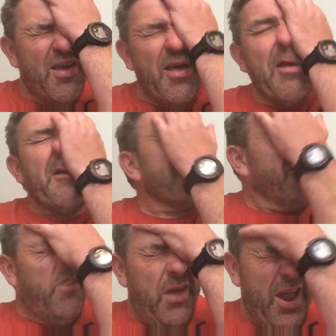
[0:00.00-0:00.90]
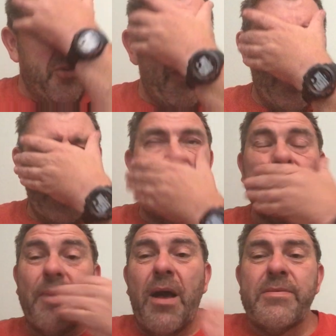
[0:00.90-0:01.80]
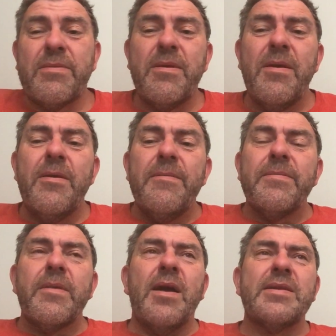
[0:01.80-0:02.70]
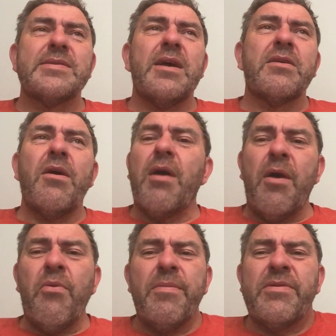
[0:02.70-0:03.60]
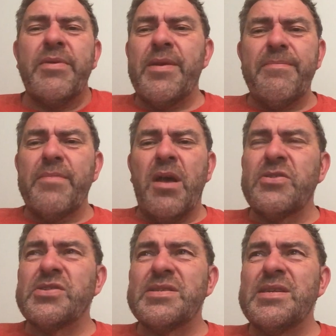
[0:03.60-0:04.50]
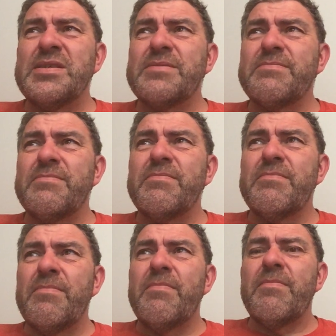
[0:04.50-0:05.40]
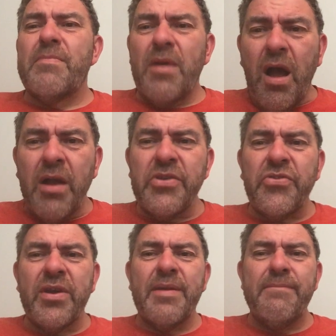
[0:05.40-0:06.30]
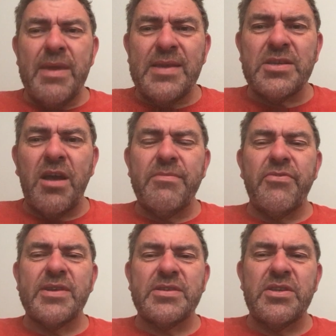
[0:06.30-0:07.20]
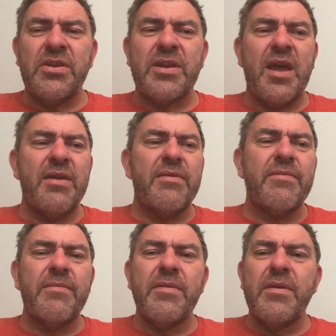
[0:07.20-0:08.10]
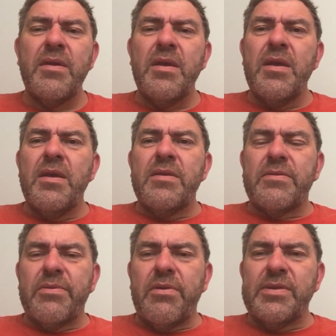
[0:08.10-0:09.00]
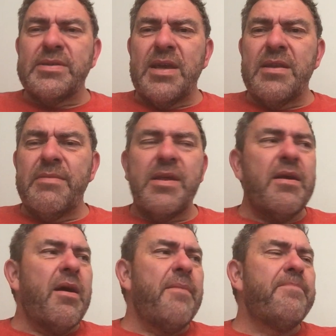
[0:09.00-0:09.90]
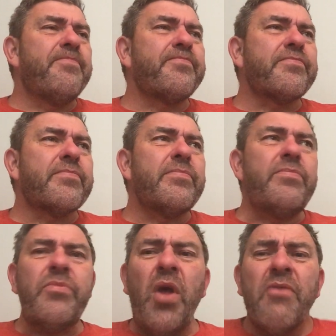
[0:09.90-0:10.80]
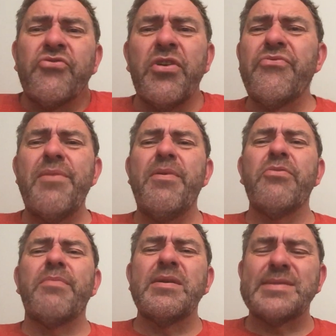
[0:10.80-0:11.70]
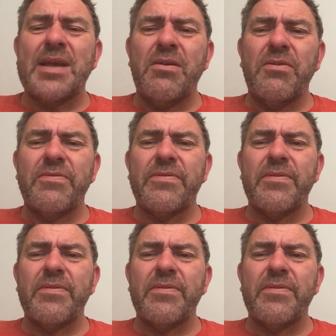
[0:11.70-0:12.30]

at Halloween, but I did say I won't be doing it. I'm going to try and get me time the rest of the year now. So we'll go into that in a minute. I'm trying to rebuild myself